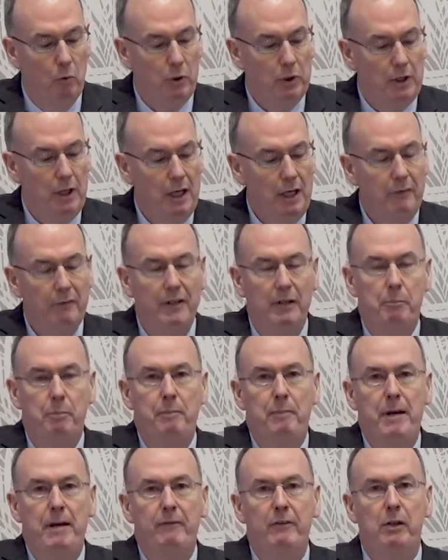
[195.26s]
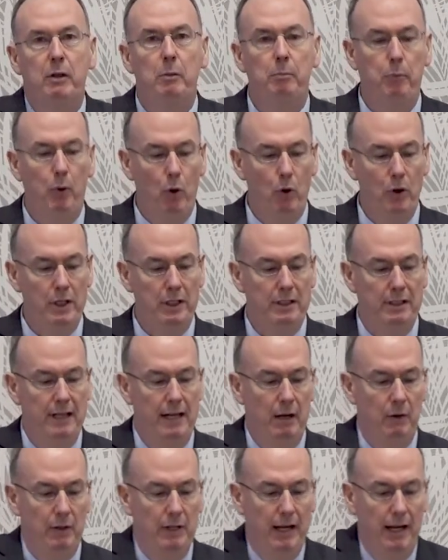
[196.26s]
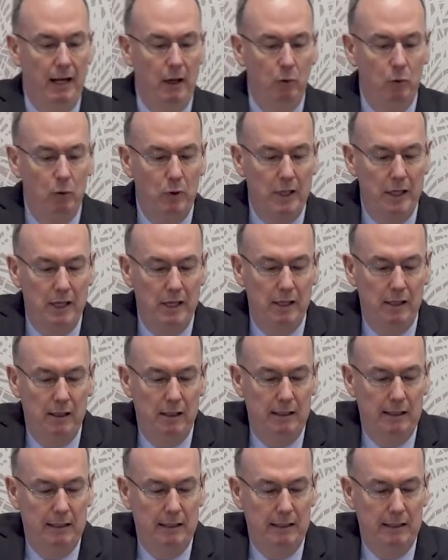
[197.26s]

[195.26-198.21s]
We're kind of at a pivotal point now in how we,